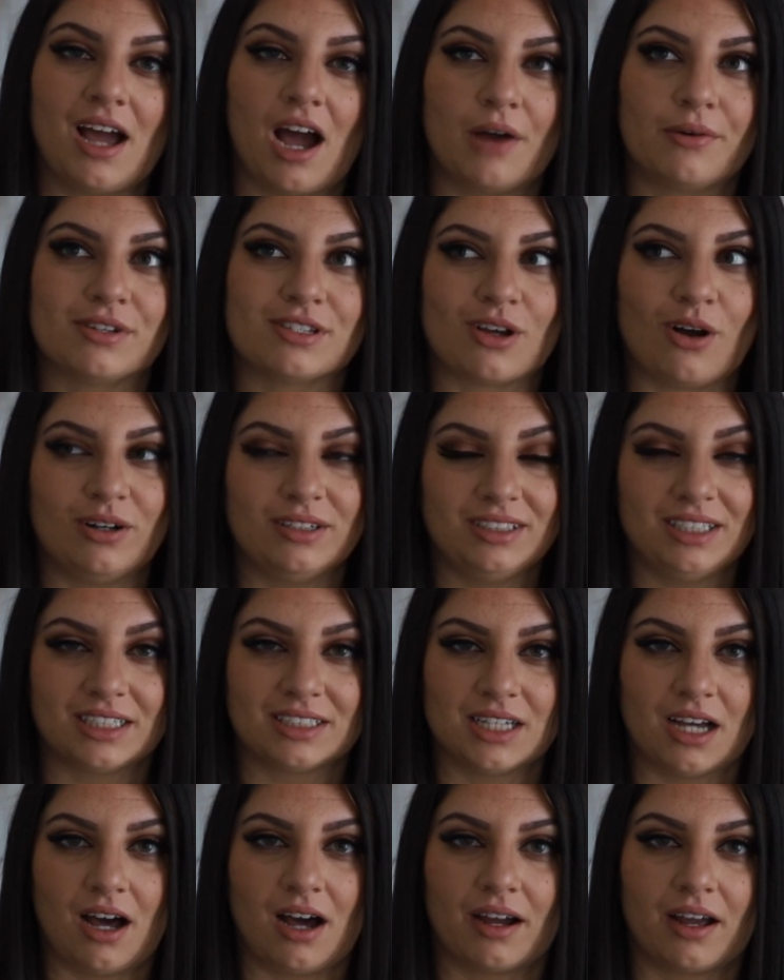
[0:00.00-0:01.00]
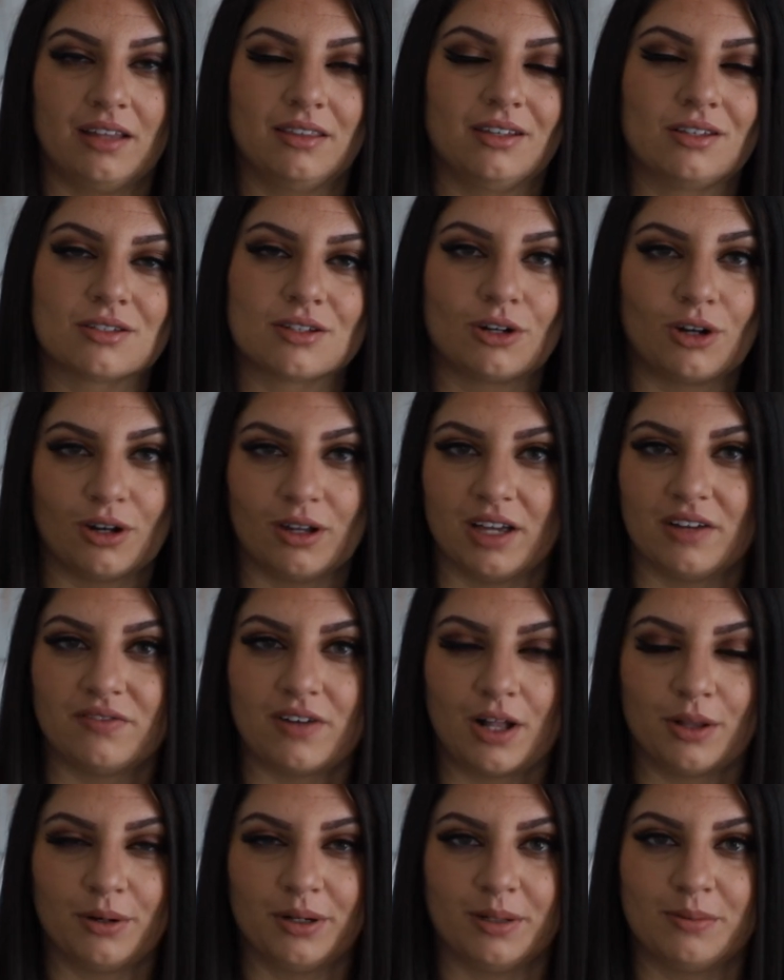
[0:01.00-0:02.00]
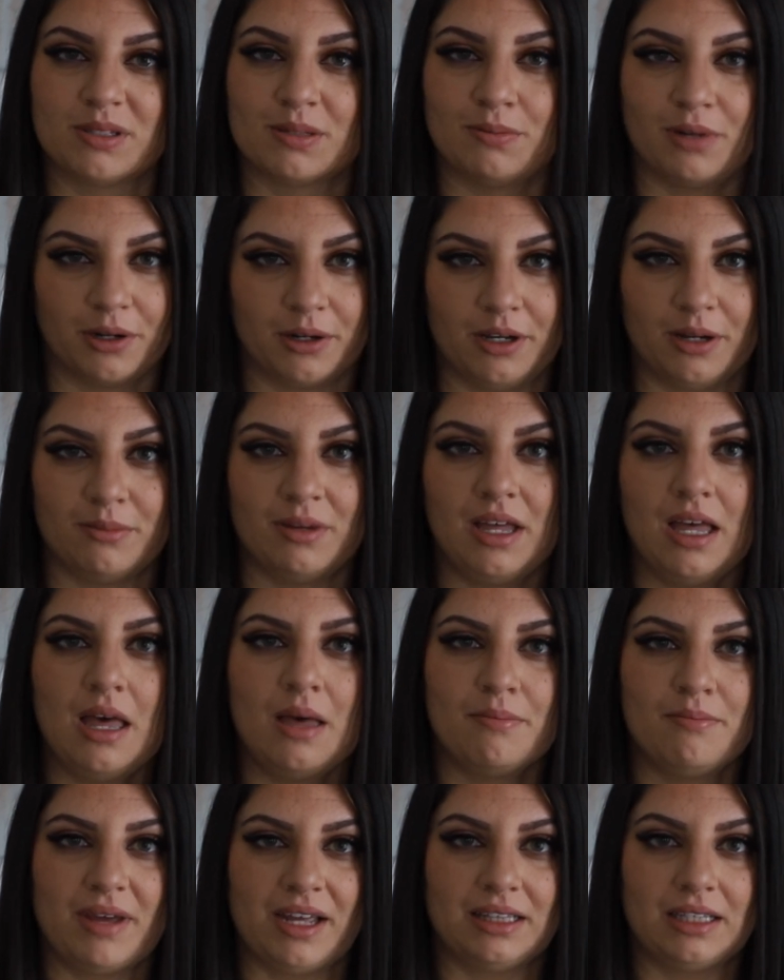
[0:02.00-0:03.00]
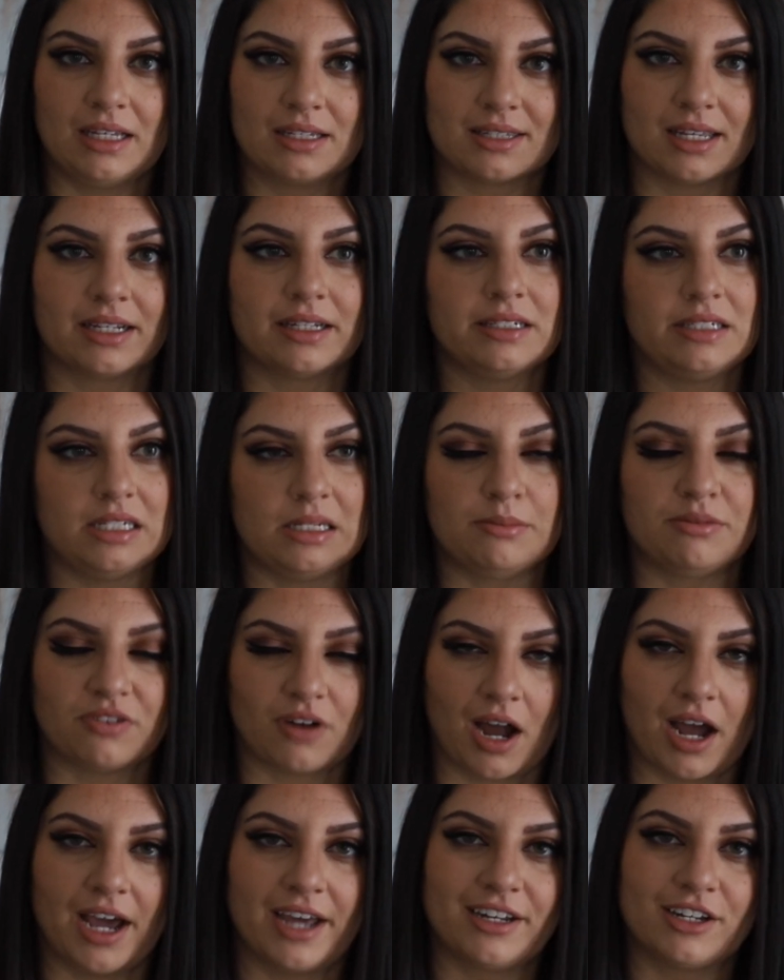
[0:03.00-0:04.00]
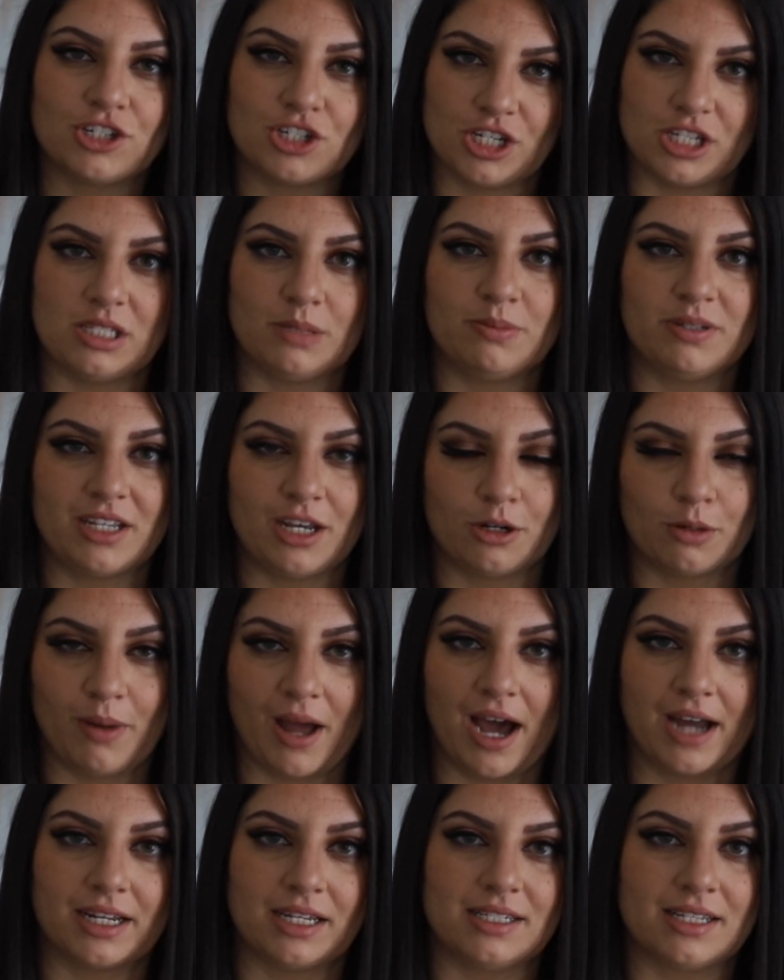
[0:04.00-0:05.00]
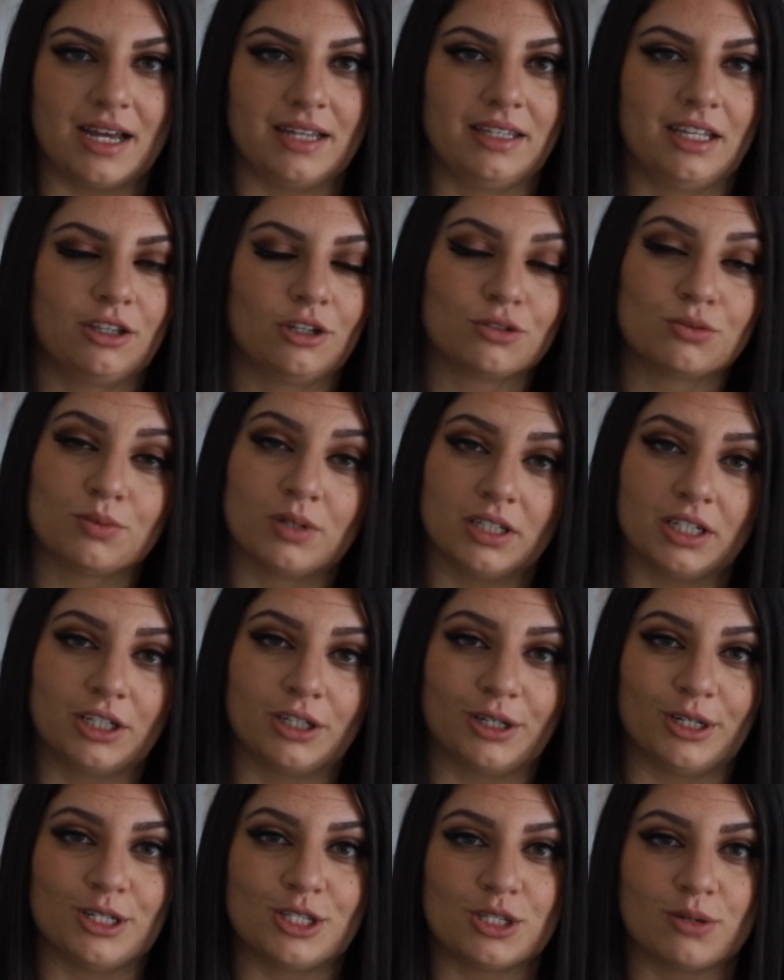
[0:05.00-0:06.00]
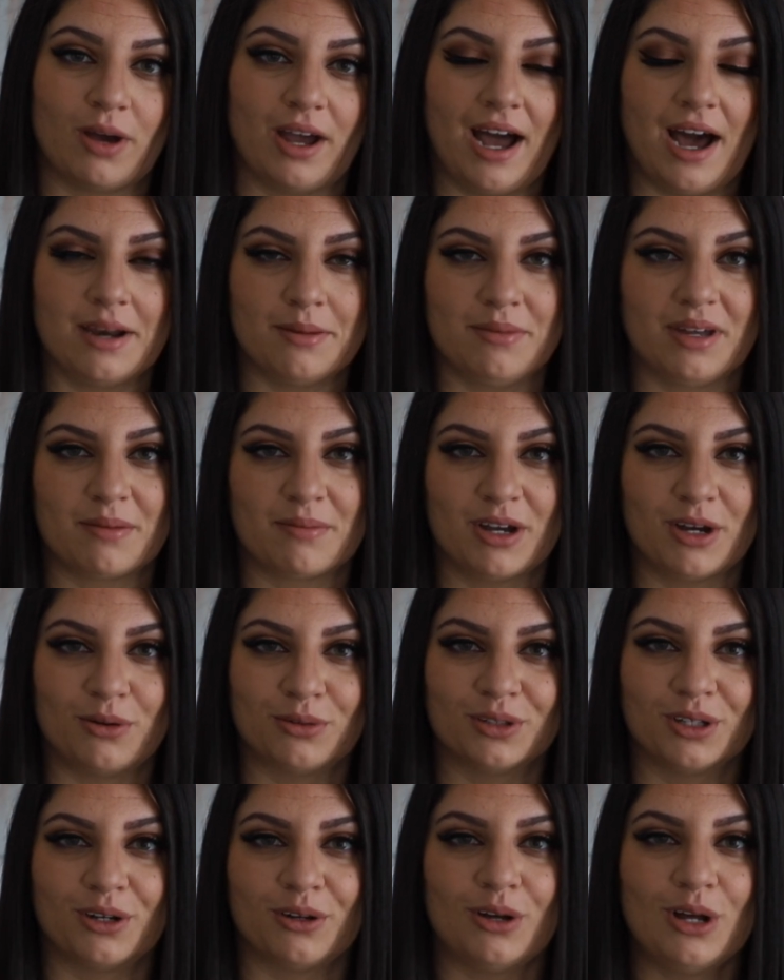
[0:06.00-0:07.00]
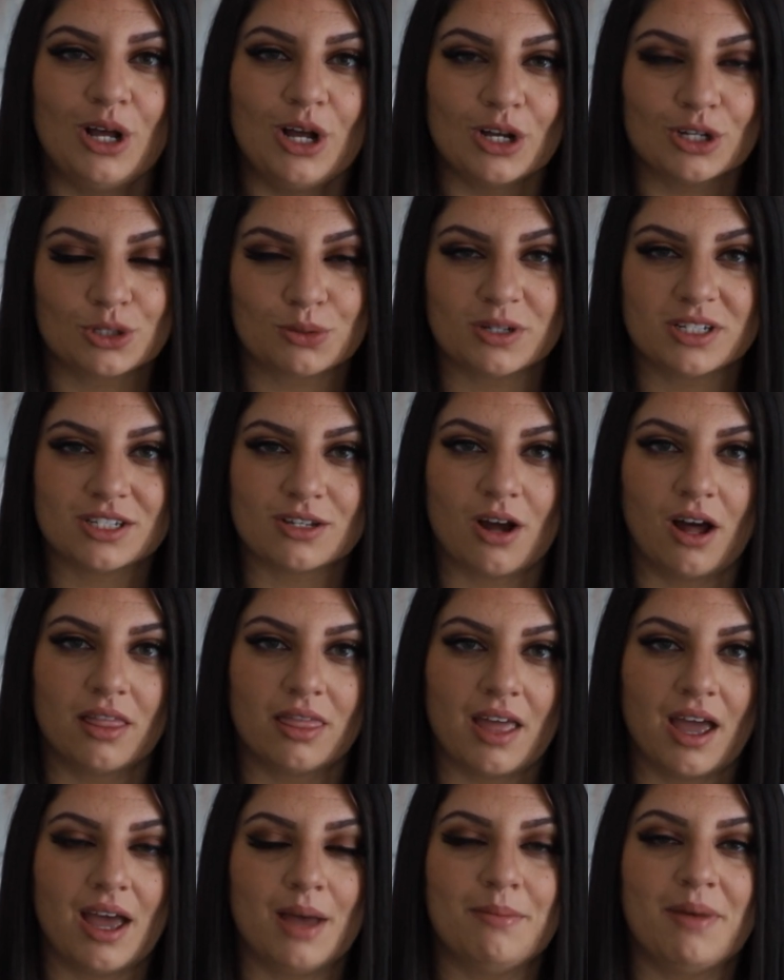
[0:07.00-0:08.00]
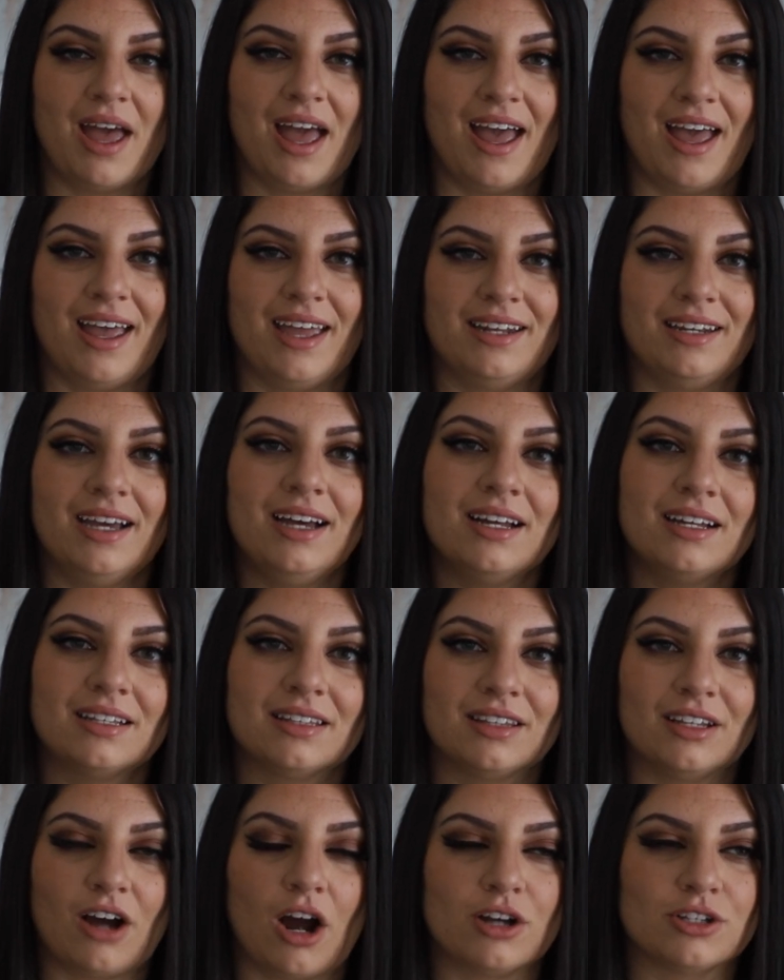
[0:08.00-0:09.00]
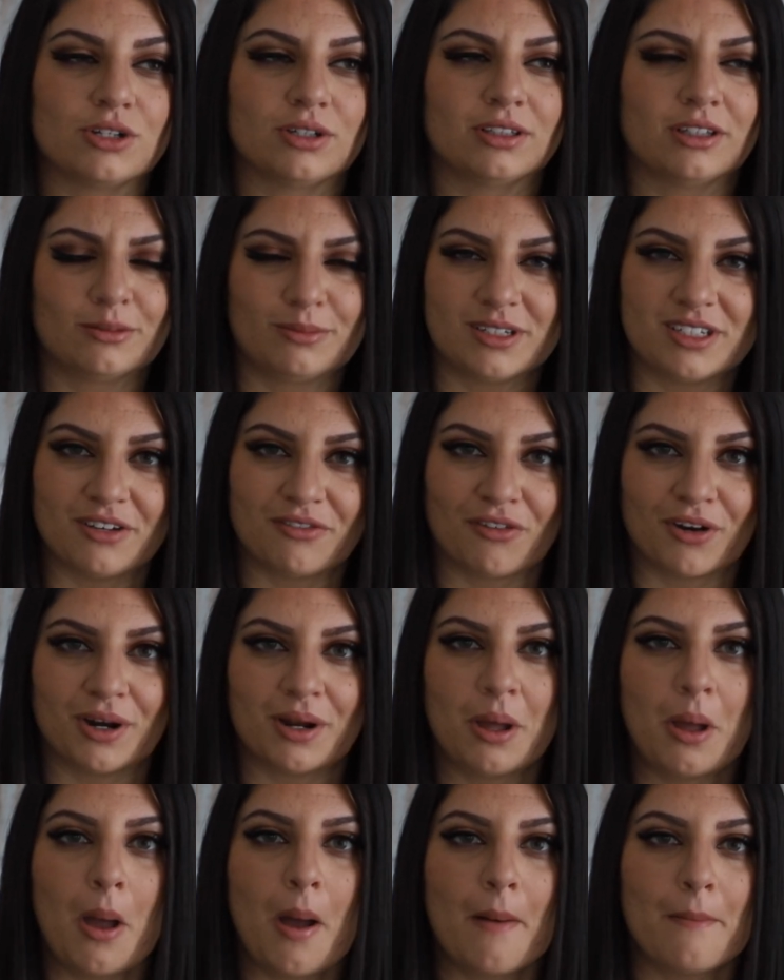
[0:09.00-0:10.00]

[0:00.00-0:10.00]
I was on TikTok and this girl I follow, her name's Miriam, made these like deep fried cheesy potato patties and they looked really good, so I had to make my own little twist on them, and ours are a little bit different,